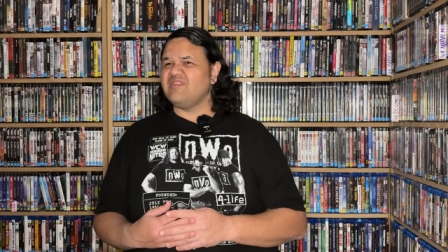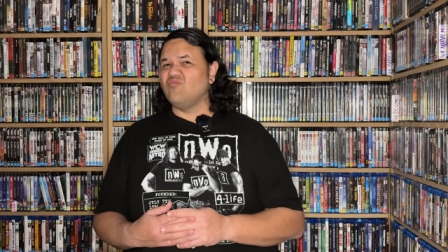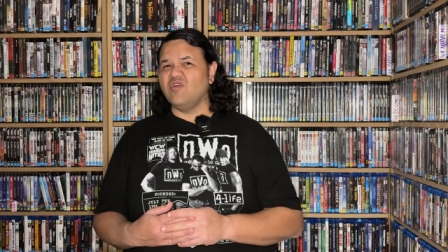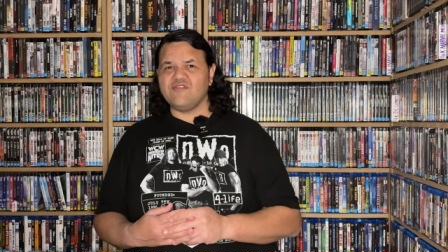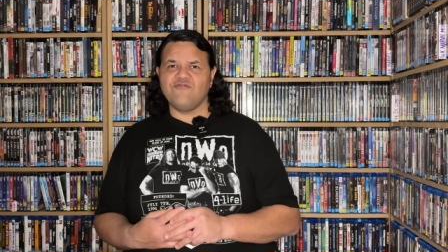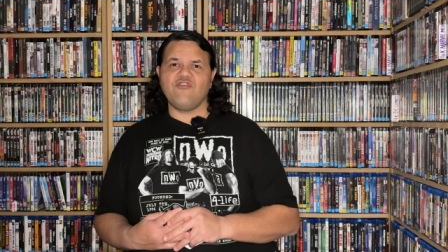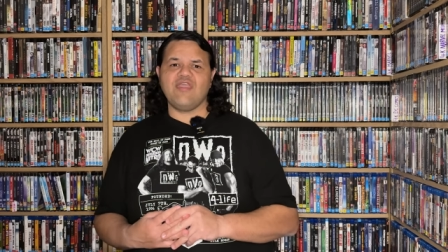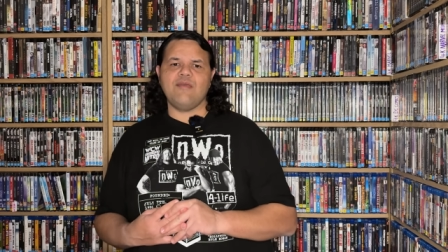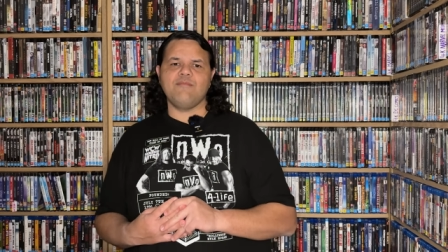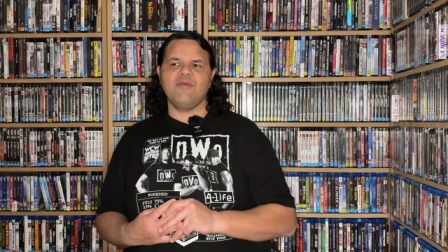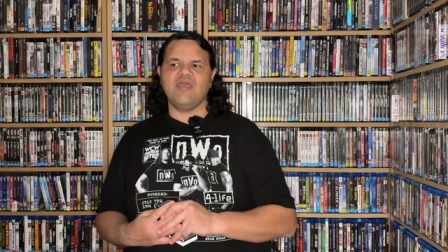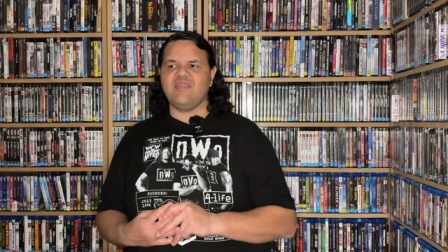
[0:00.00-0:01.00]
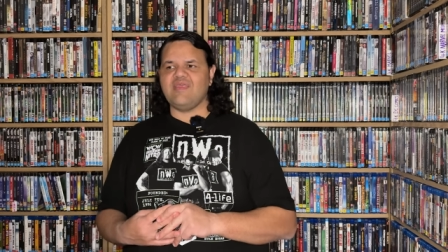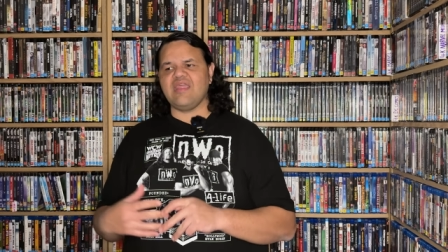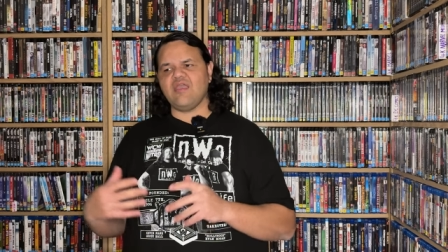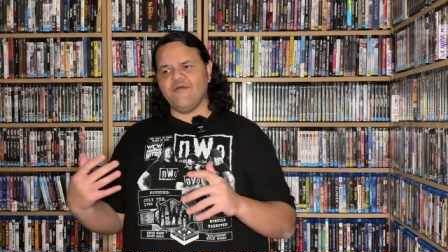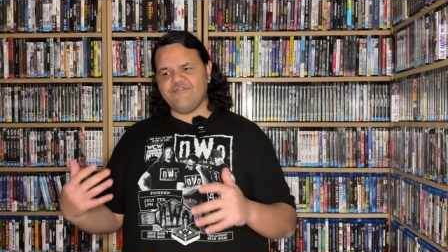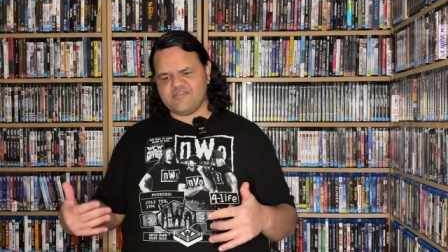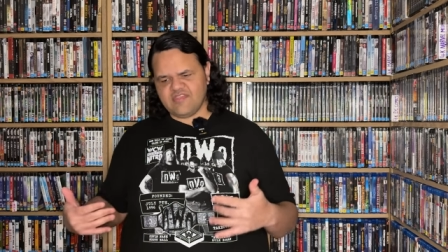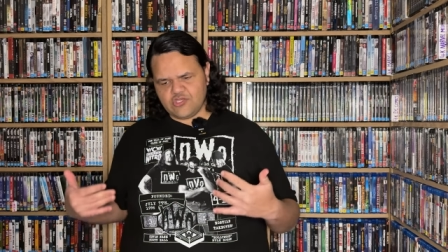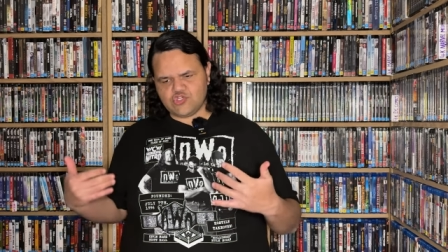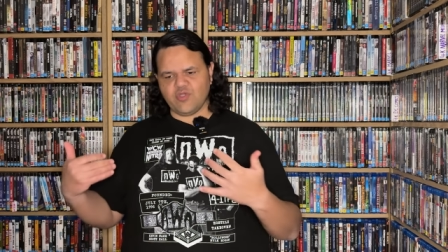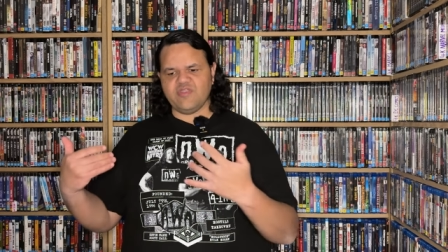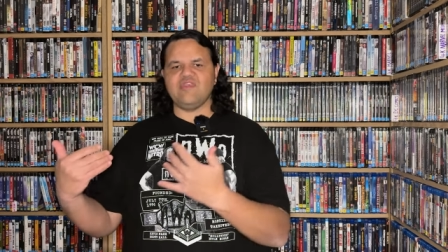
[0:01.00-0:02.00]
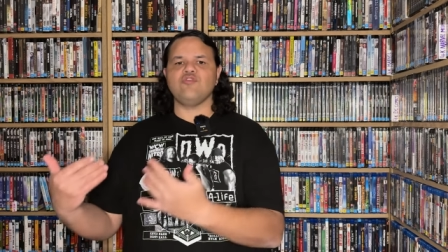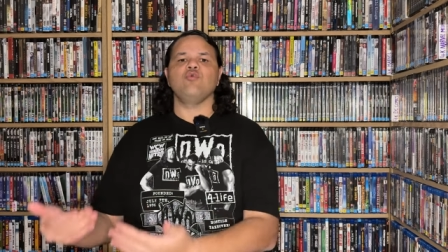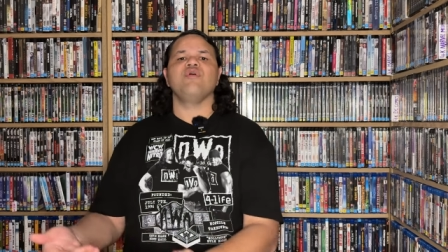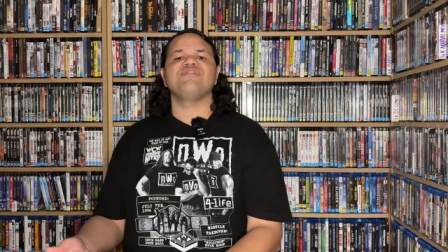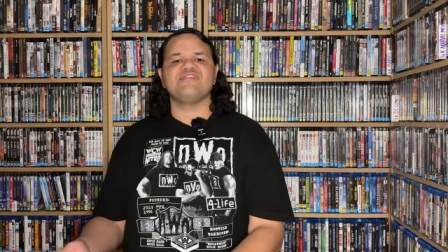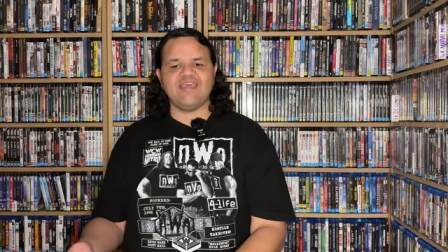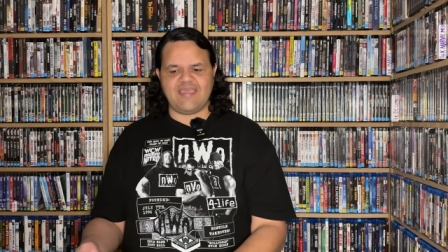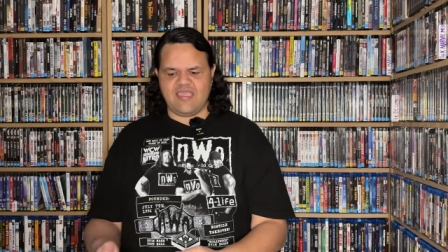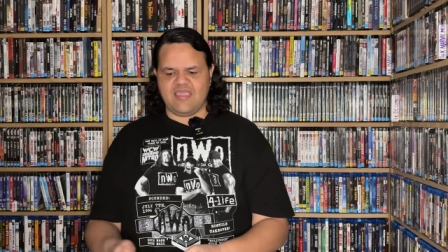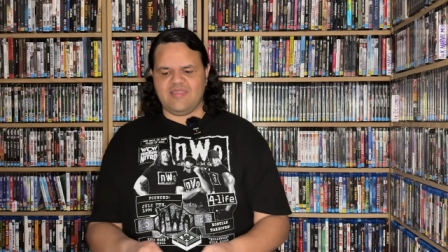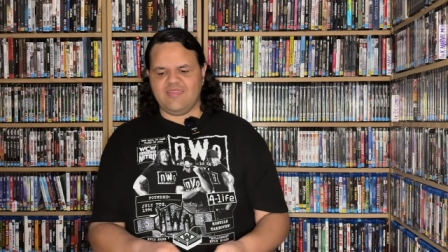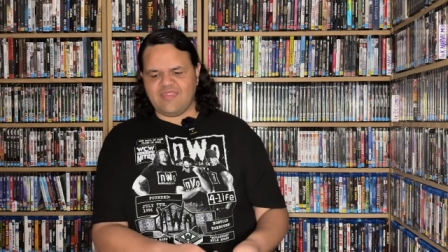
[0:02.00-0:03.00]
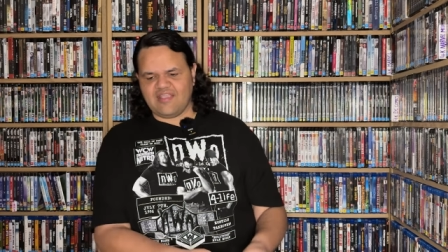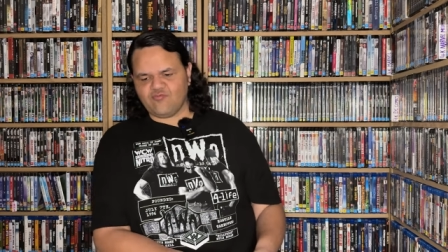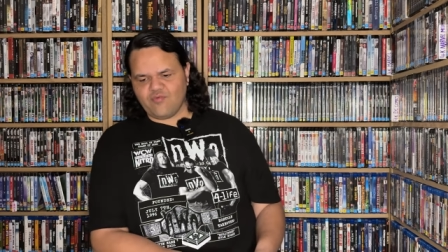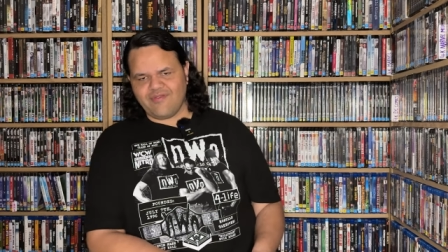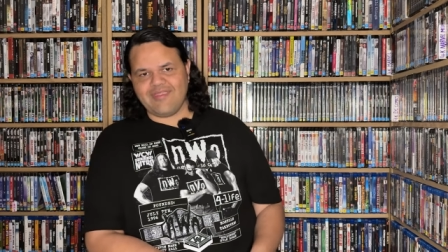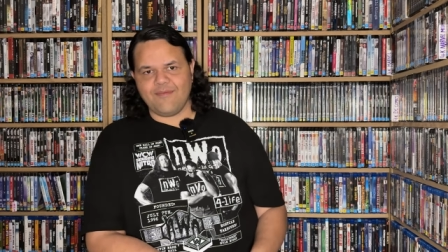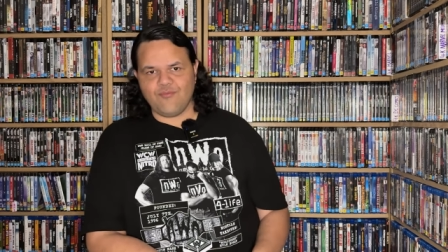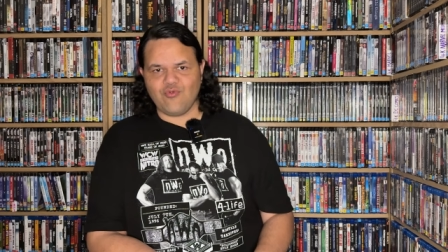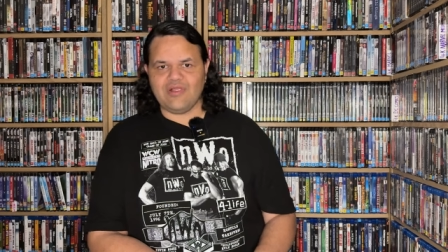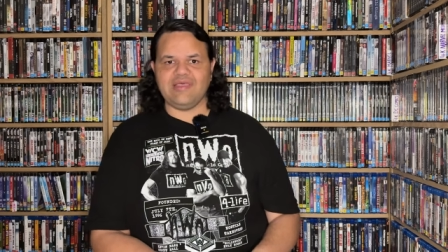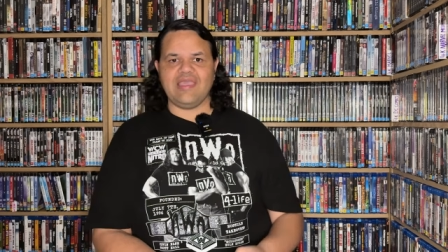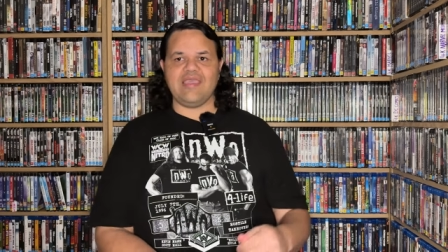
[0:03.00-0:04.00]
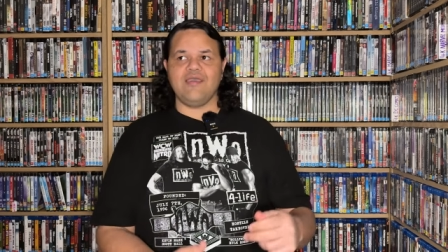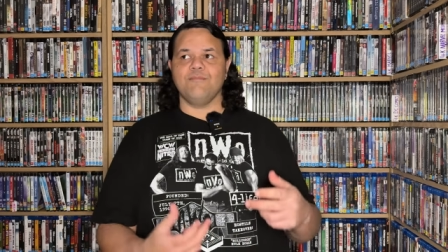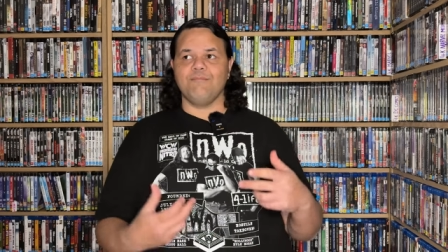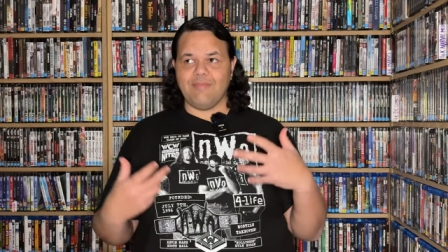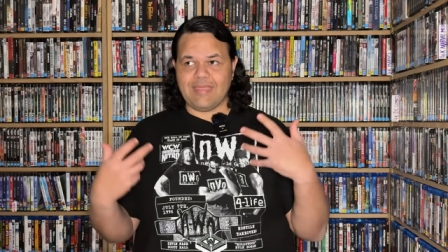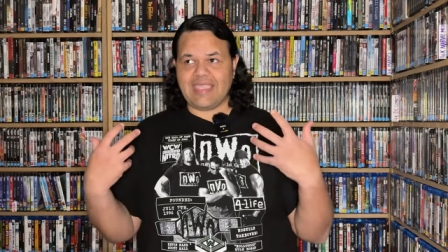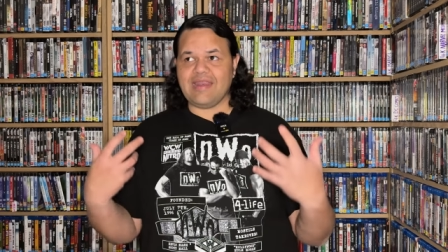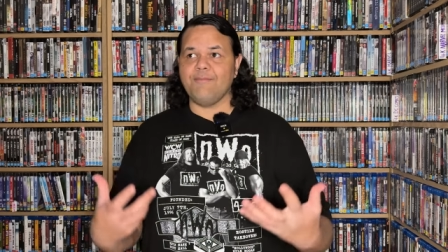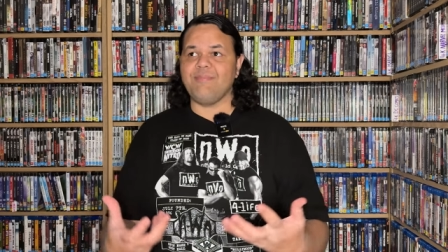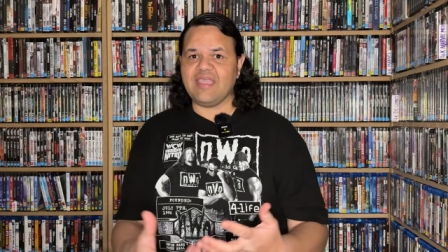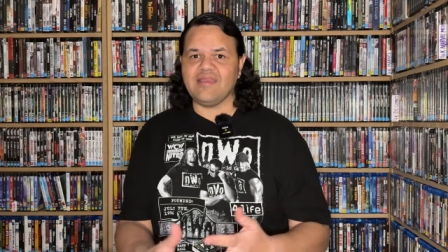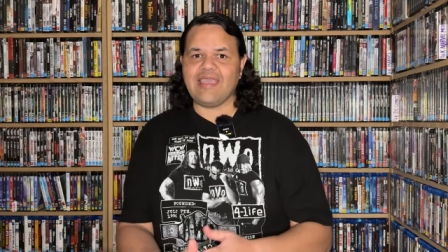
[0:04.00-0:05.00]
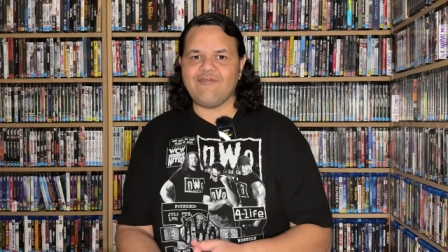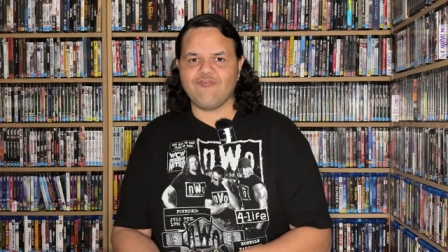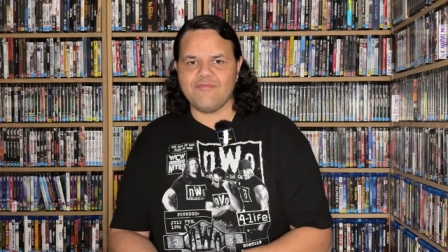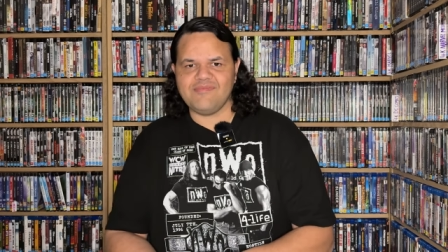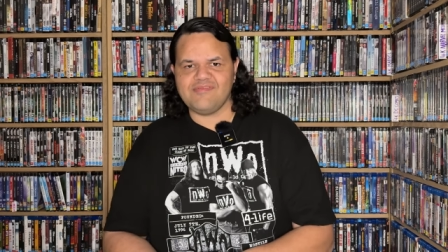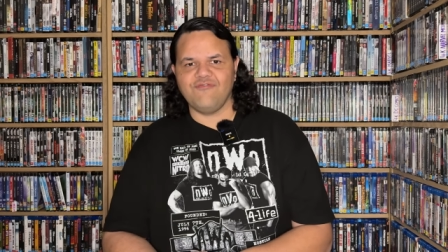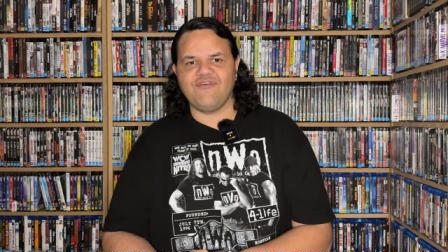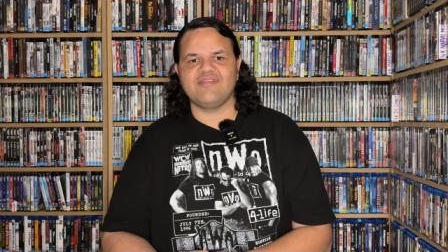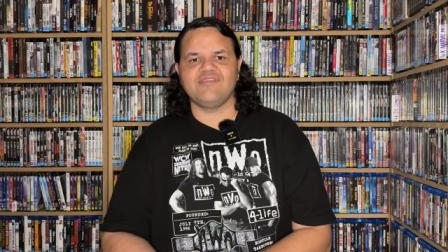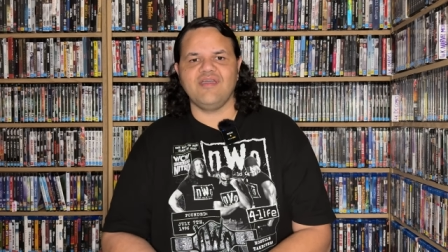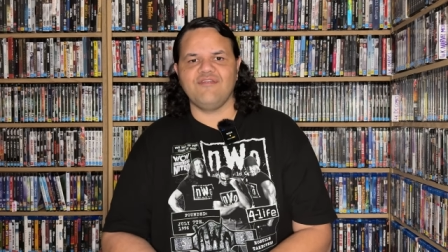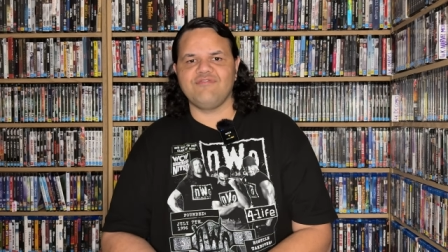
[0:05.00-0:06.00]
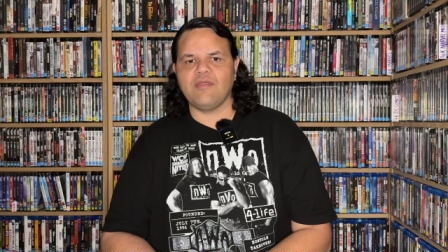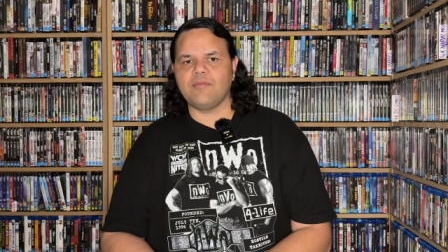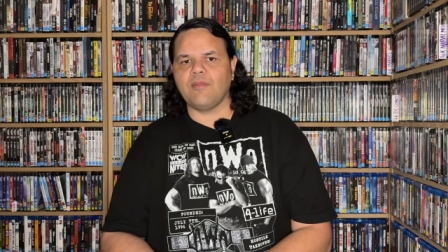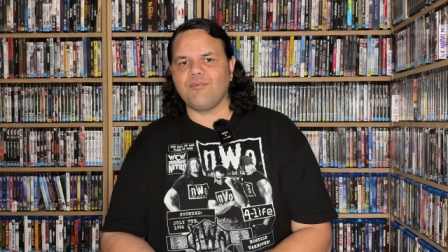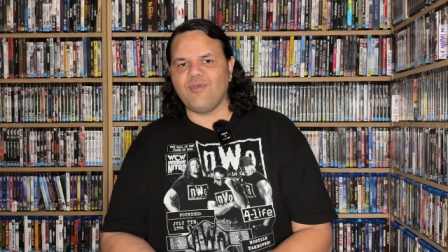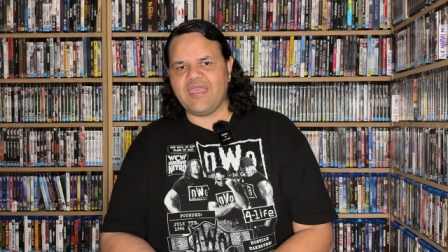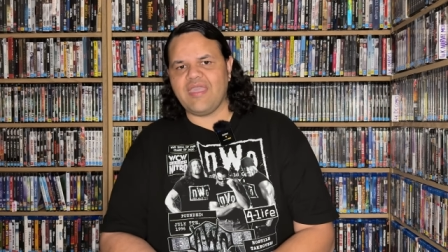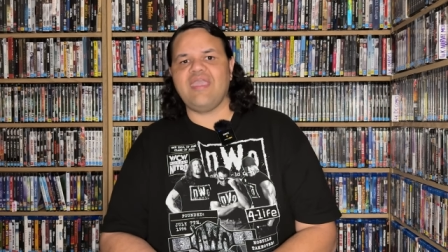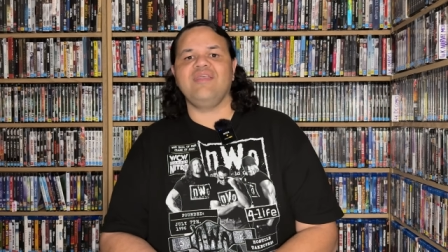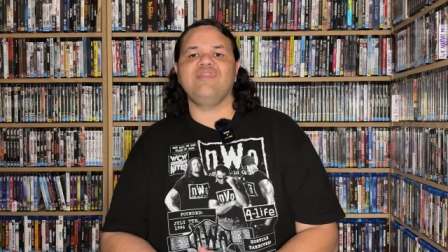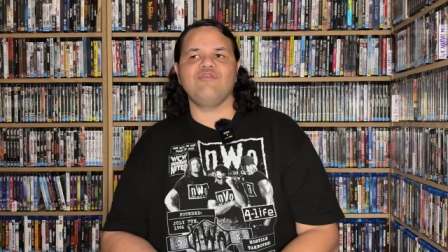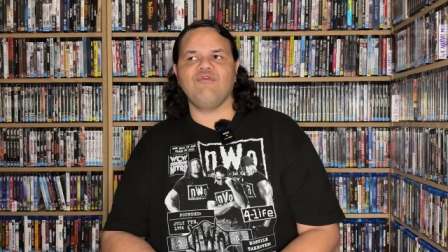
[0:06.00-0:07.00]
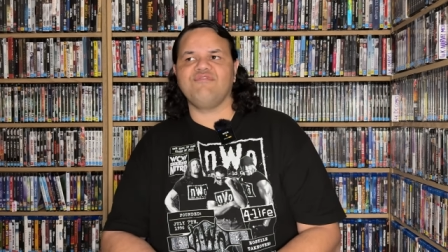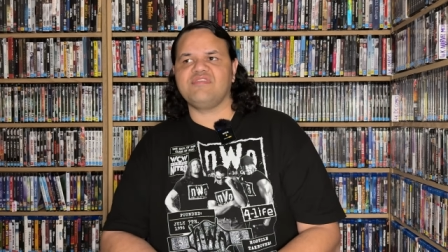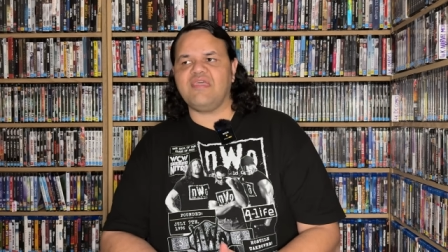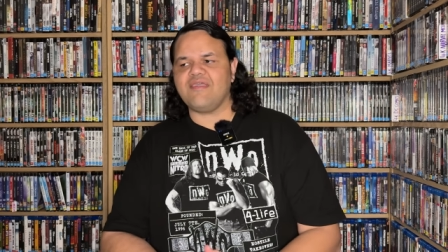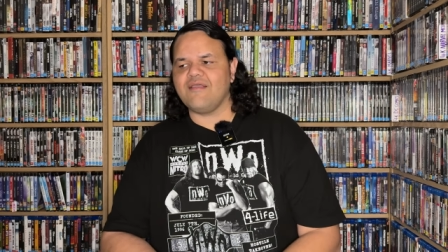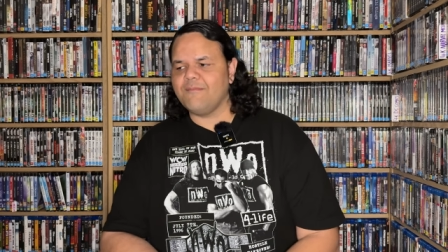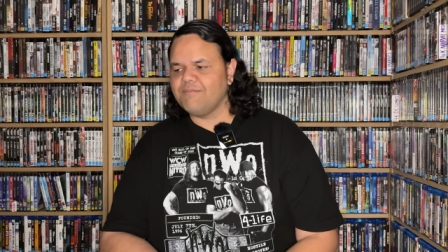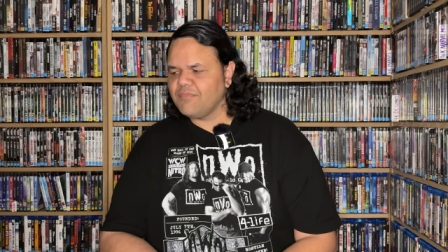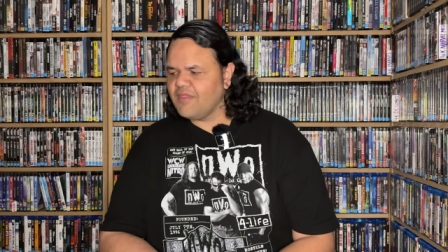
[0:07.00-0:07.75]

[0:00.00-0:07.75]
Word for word: Wasn't for him, and then he obviously joined the U F C, and that's where he really made a big name for himself outside of W W E in the U F C.